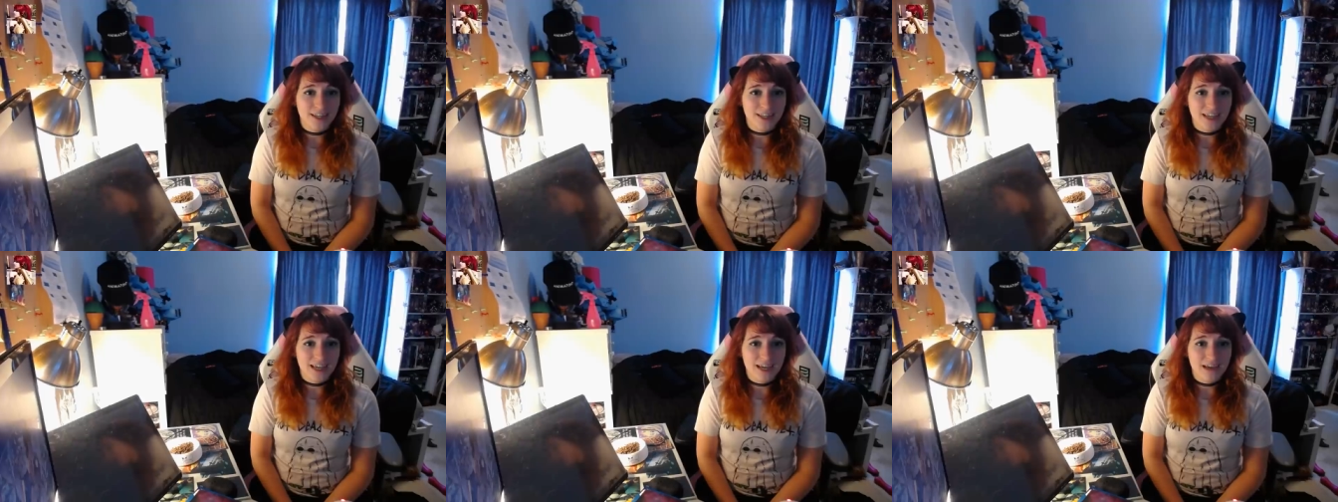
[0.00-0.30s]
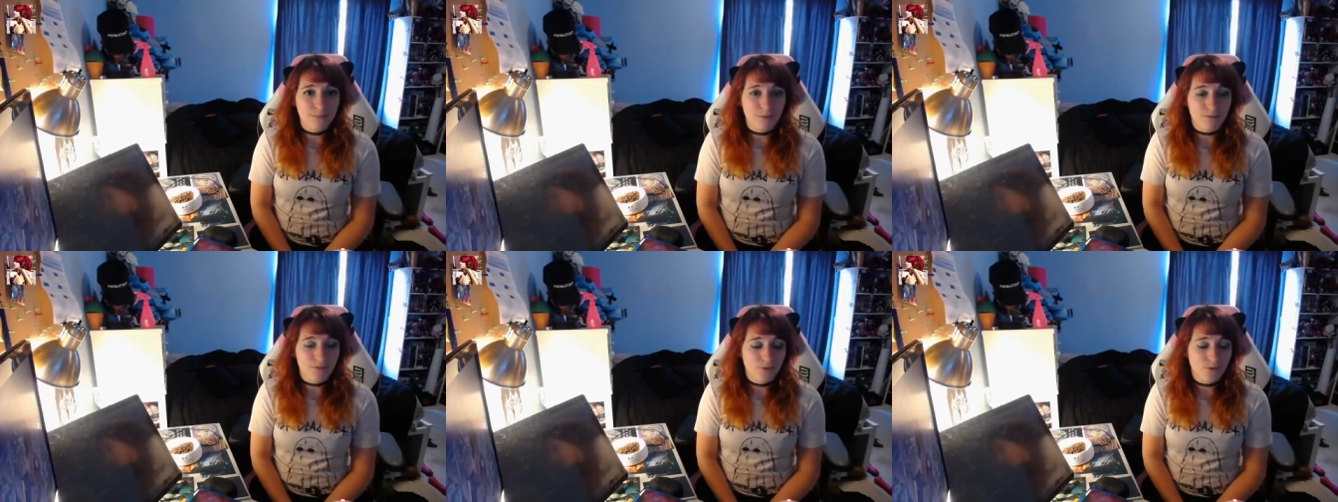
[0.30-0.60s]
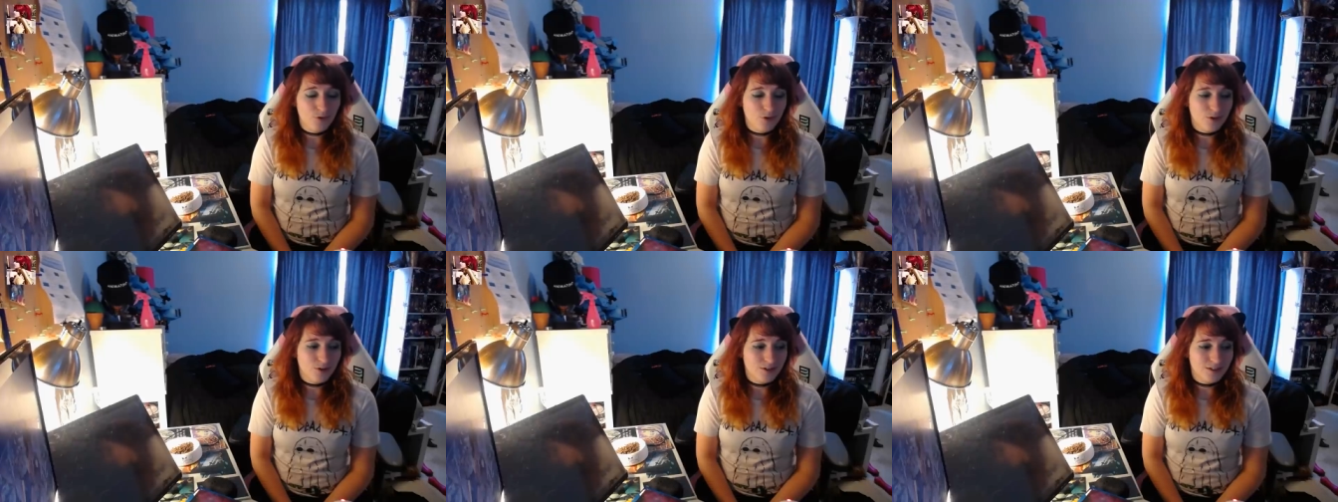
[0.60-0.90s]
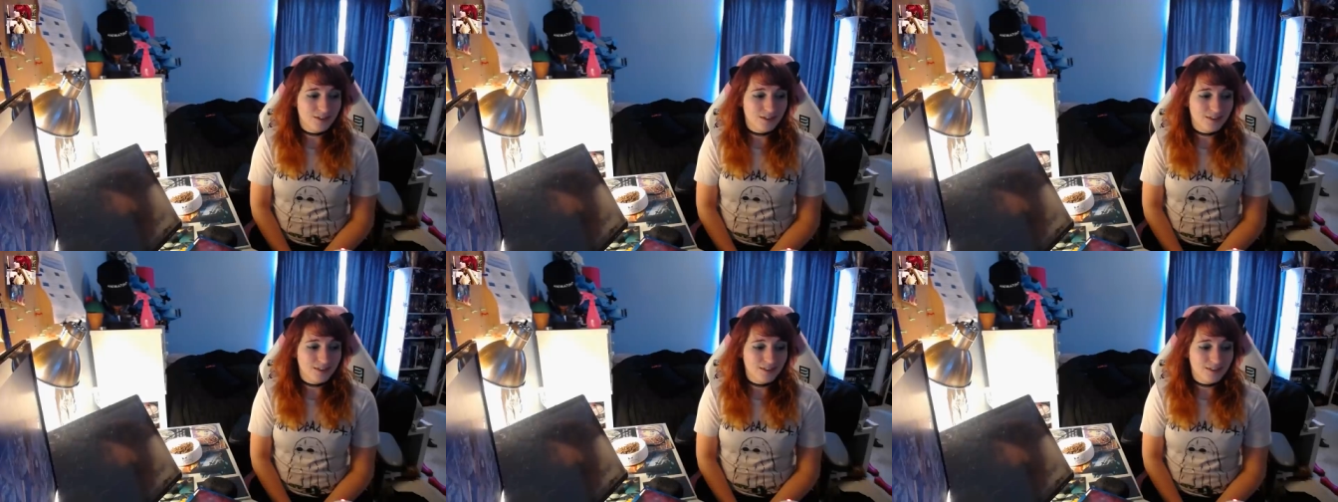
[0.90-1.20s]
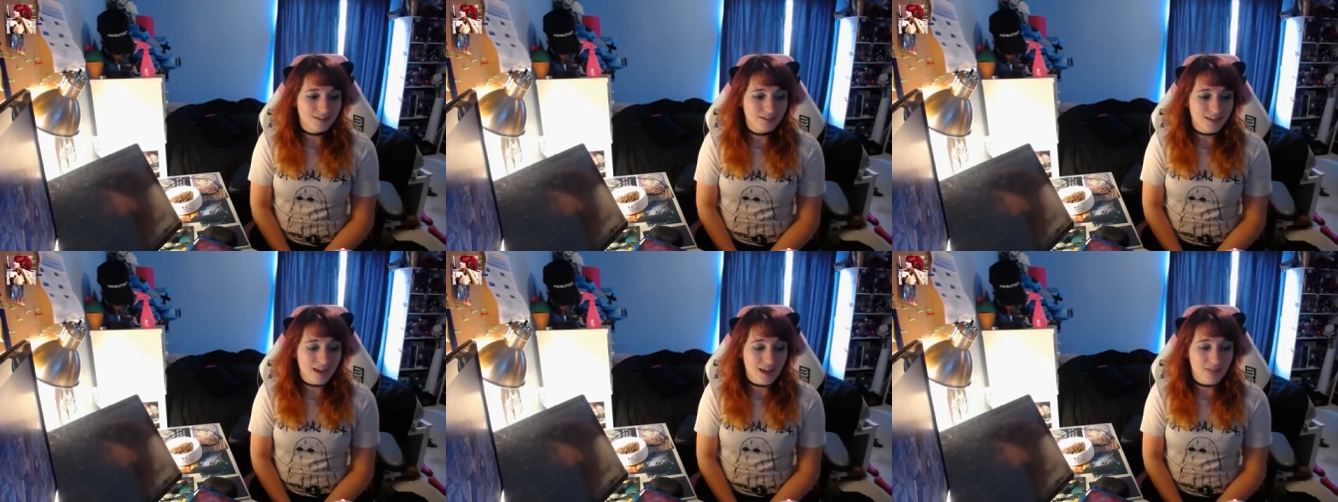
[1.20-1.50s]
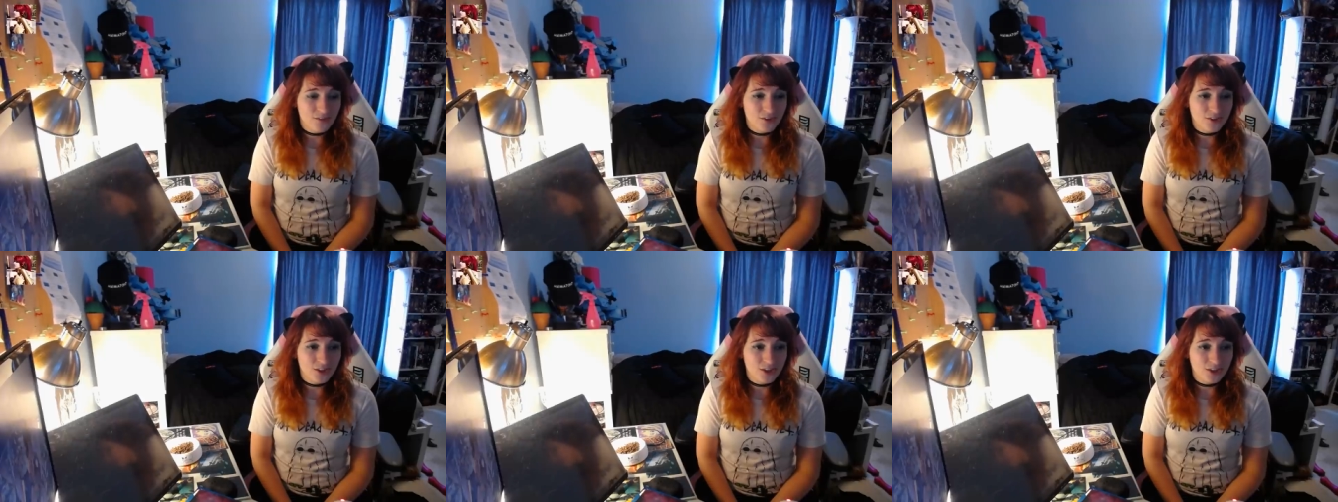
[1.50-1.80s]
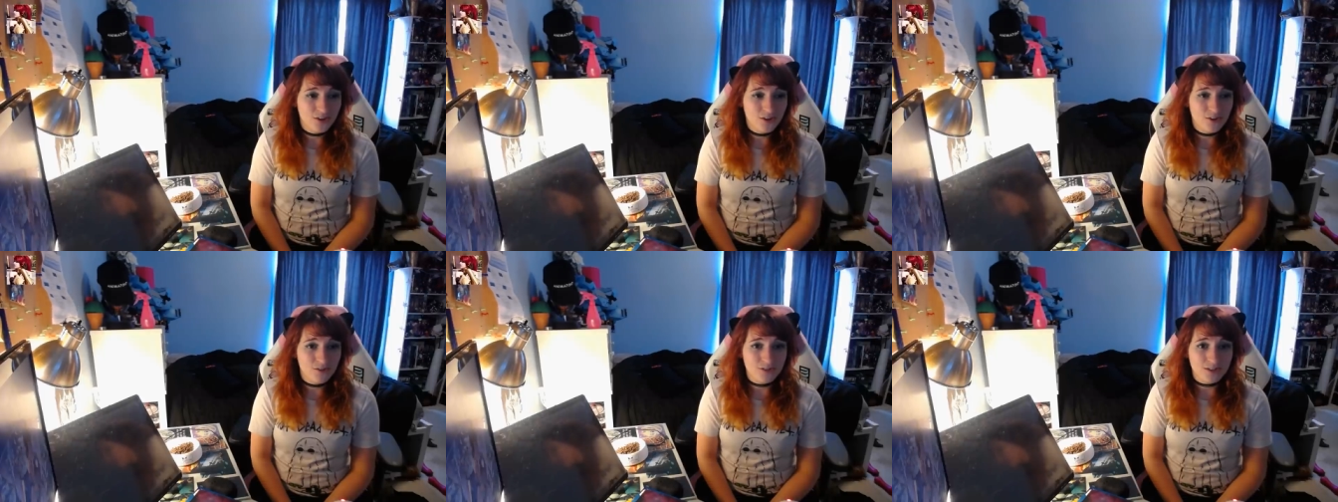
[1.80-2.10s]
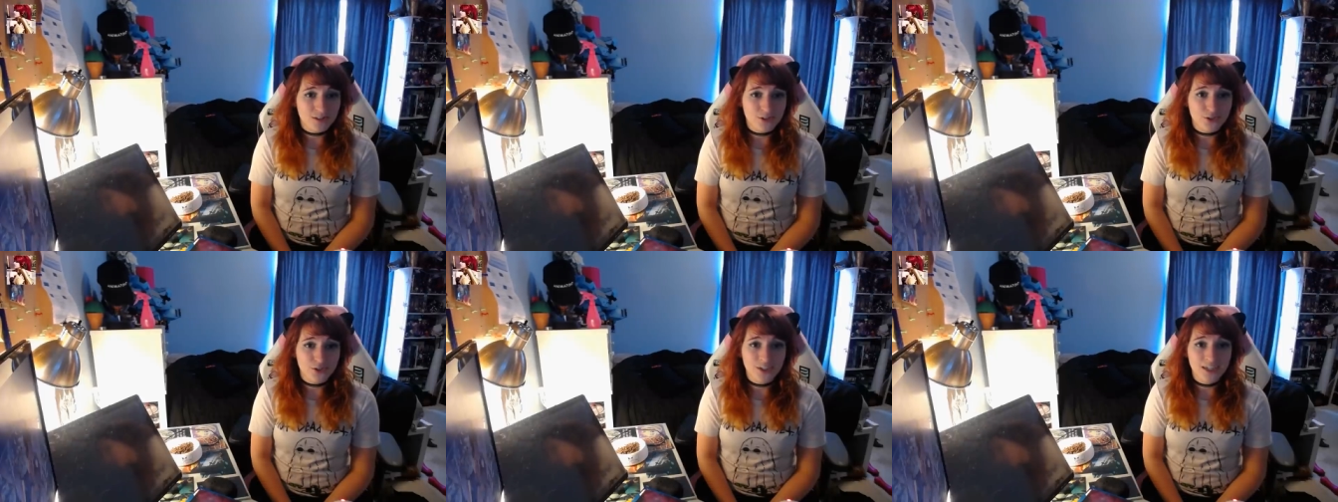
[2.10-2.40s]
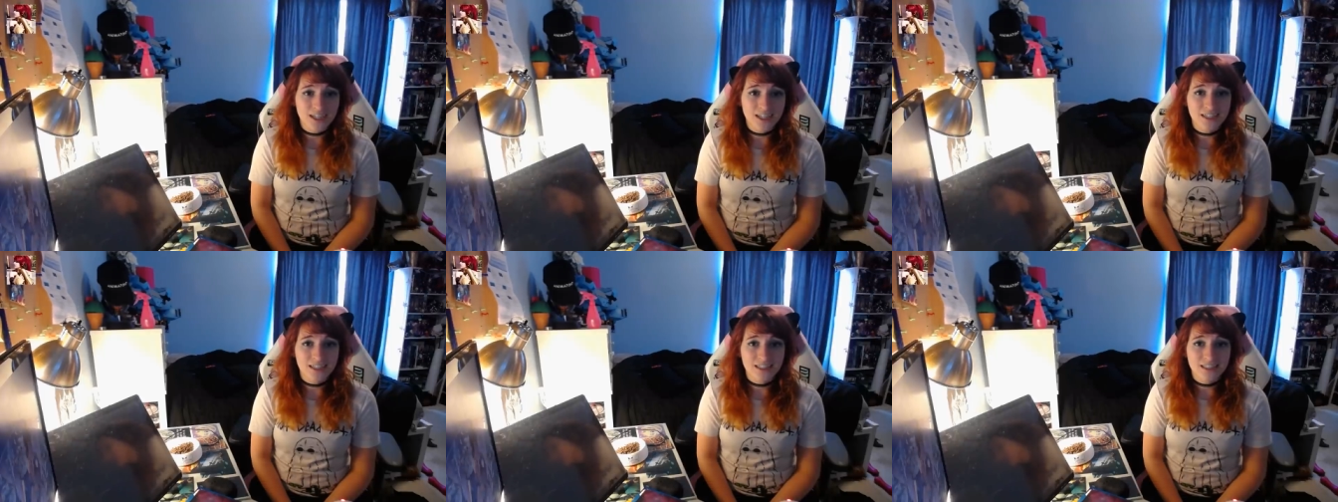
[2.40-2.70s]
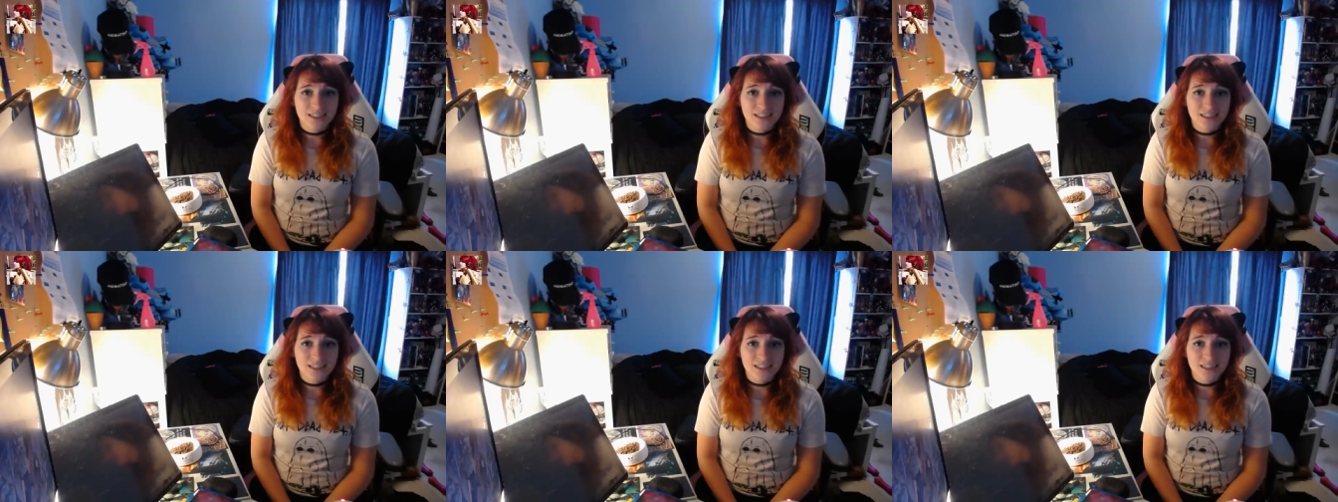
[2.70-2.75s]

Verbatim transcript: get before everything goes to shit.